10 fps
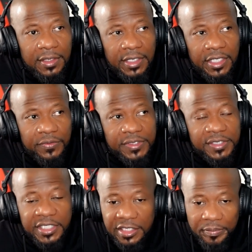he was
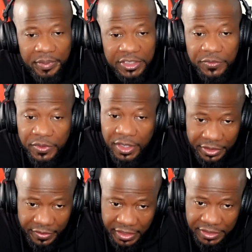seen in pictures with
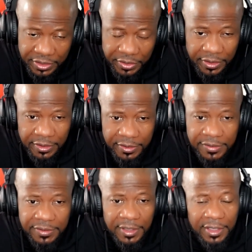underage
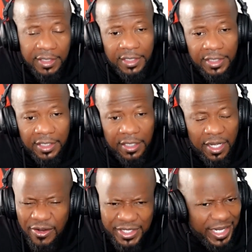girls
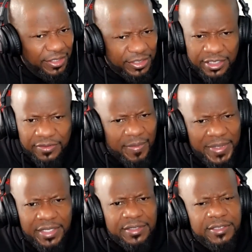all kind of stuff, a
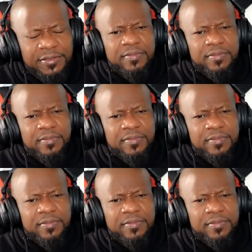mess.